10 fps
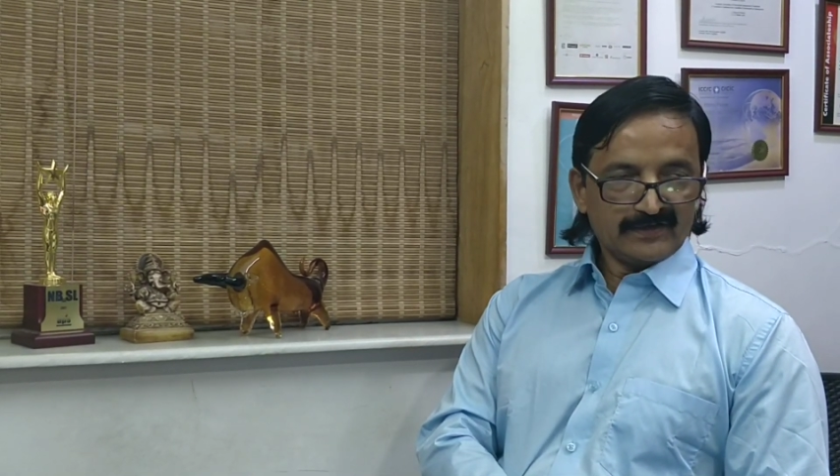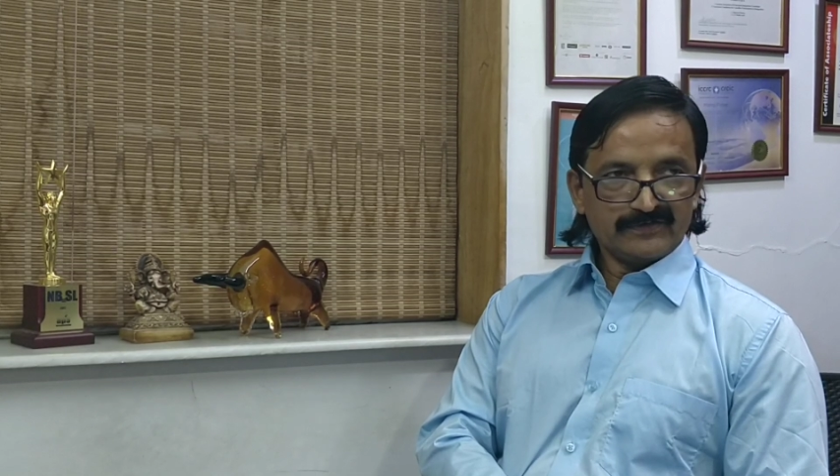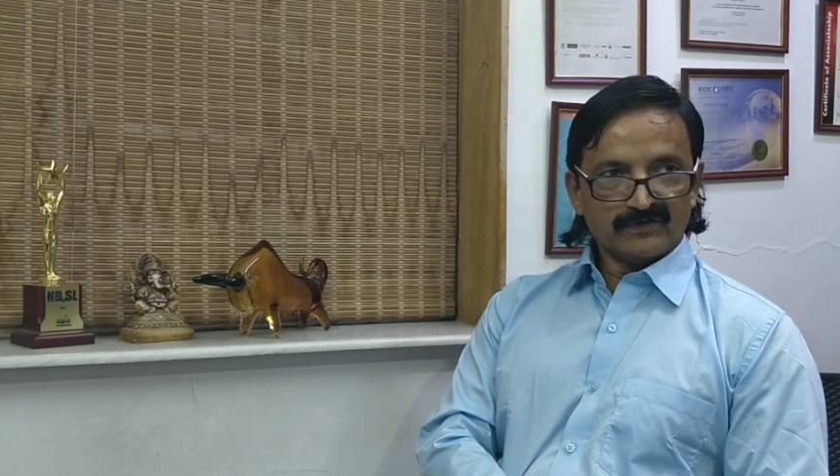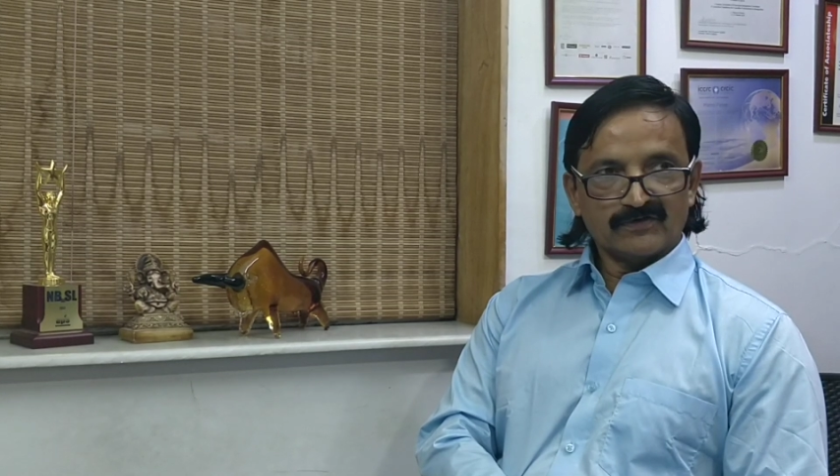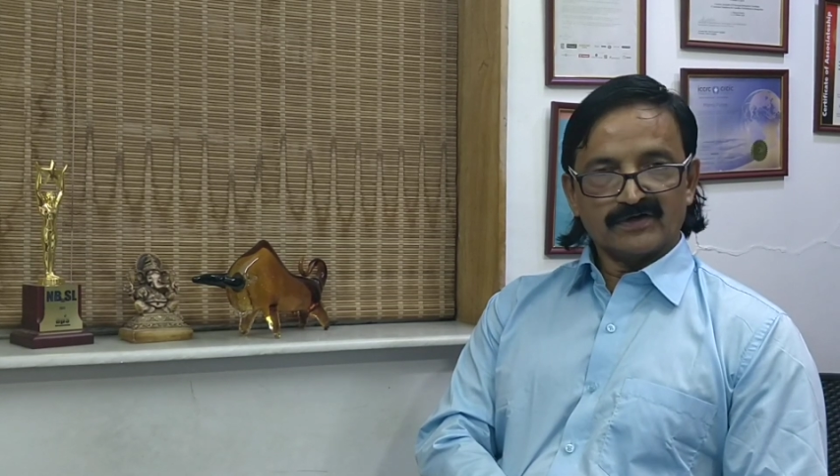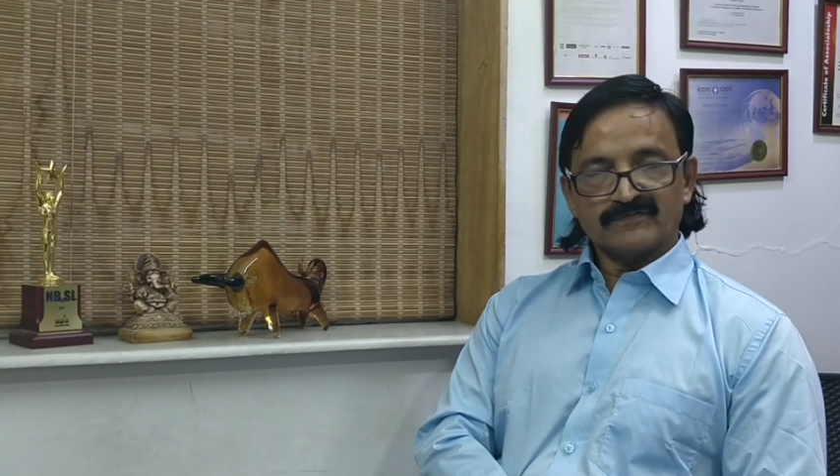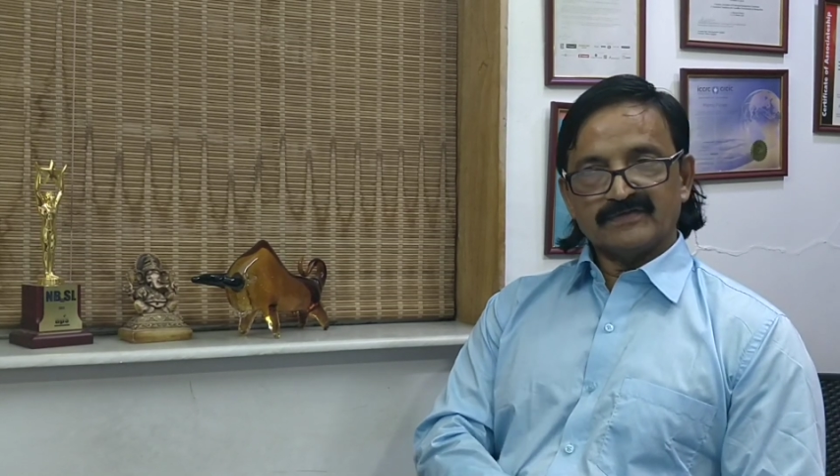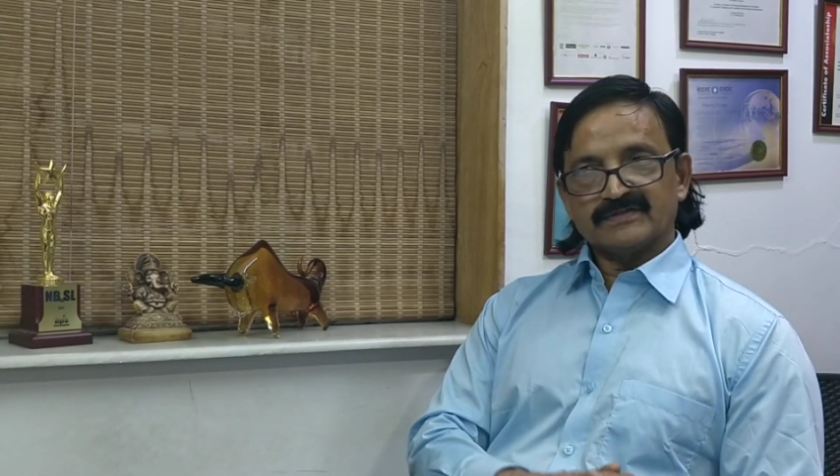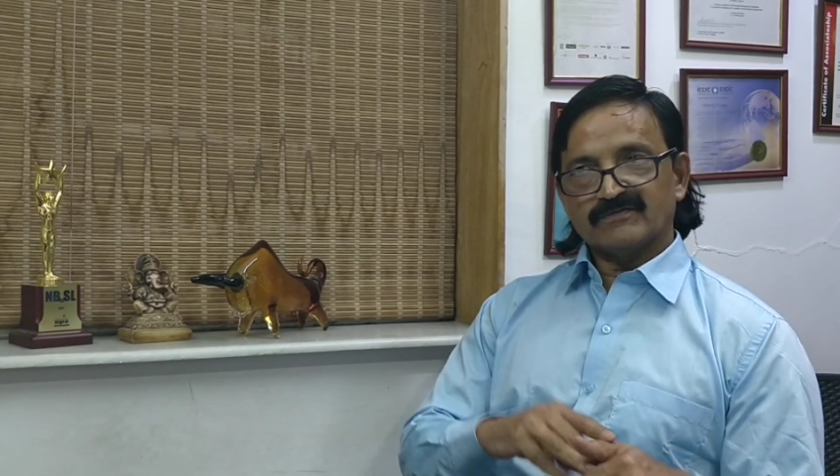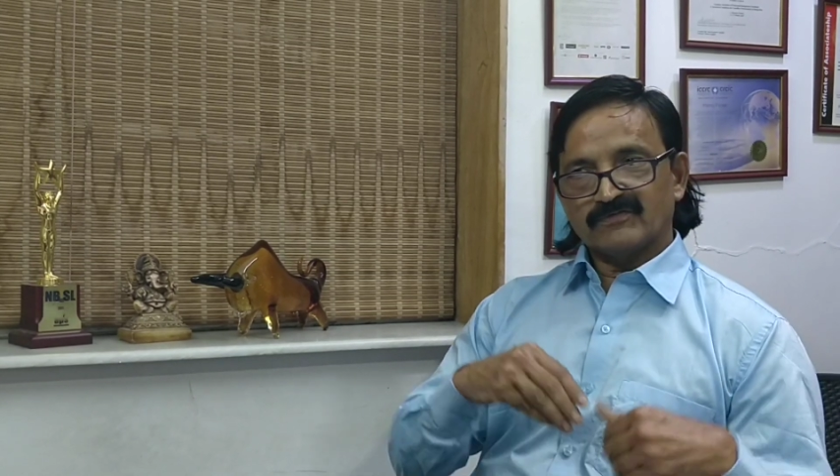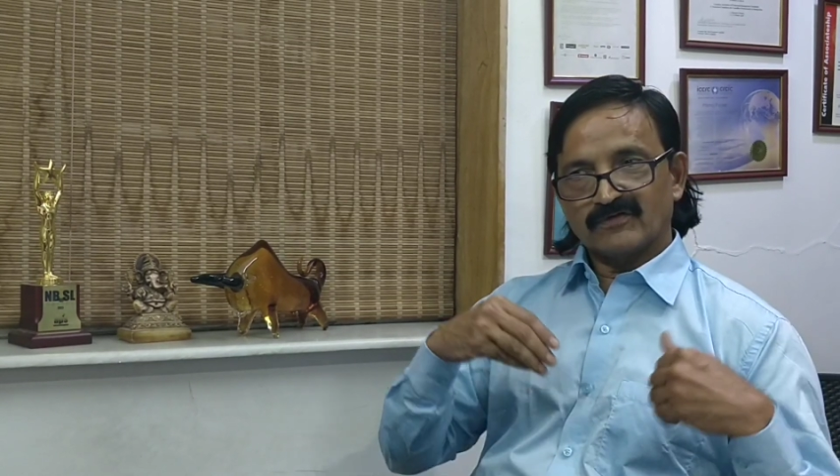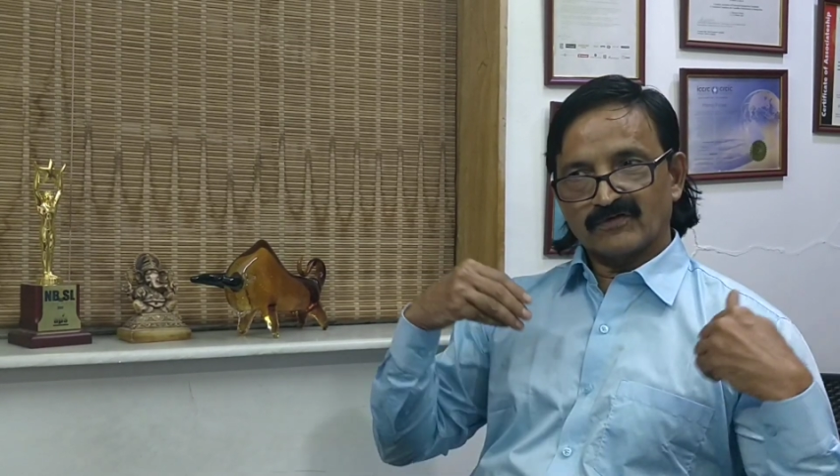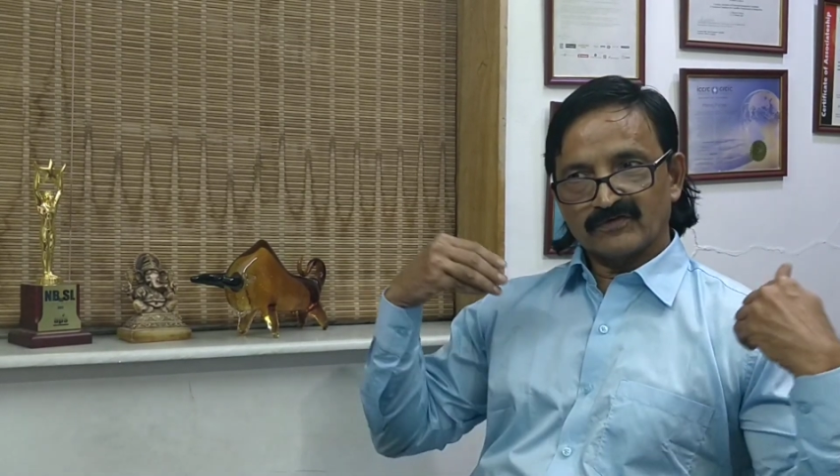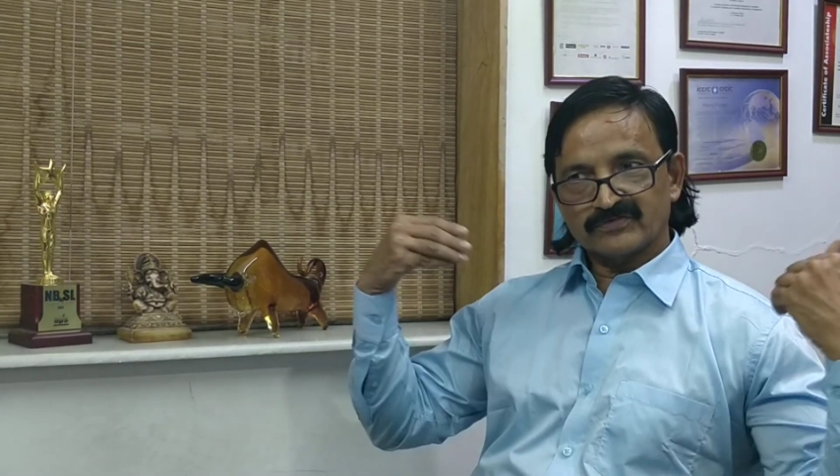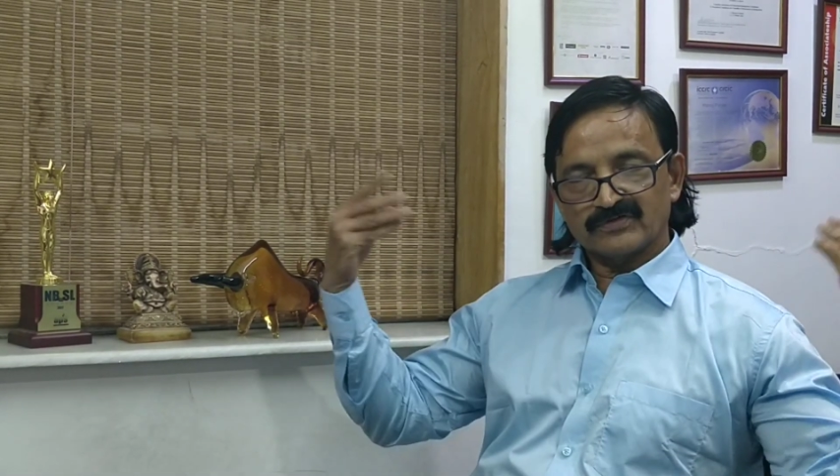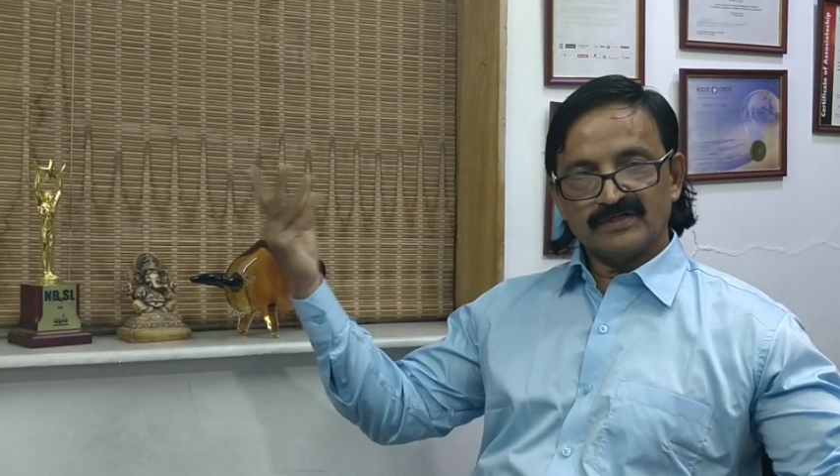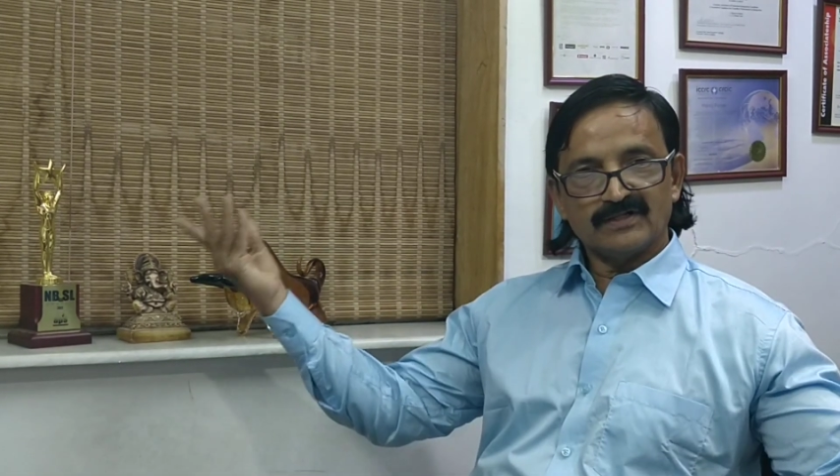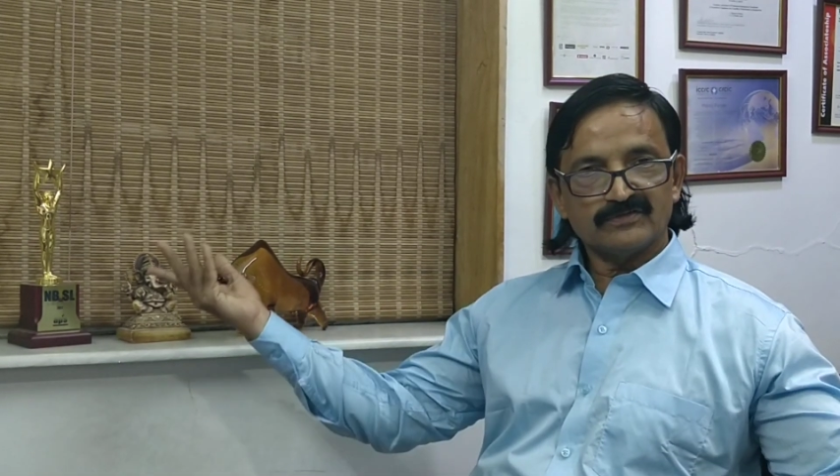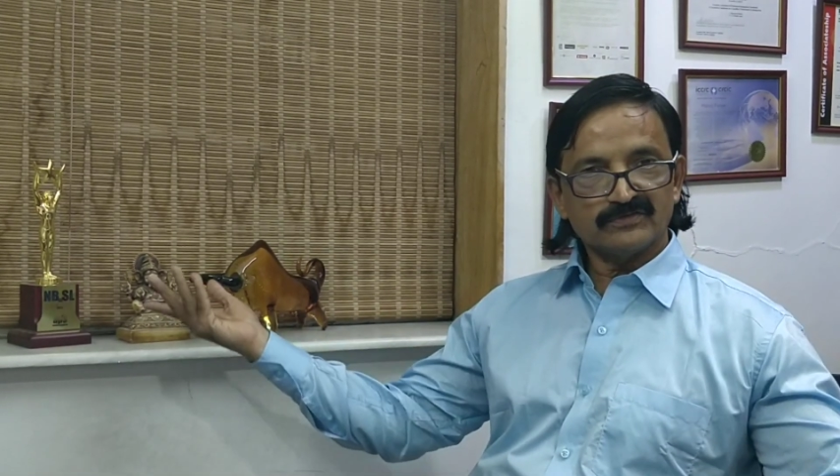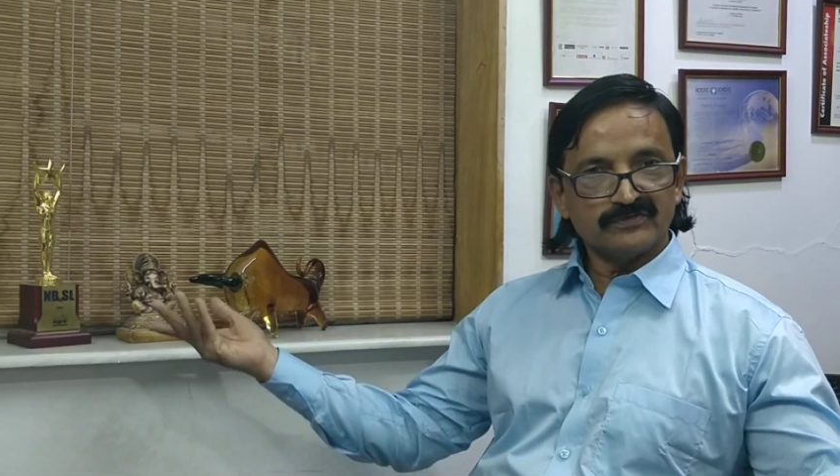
You have got visa for Australia also,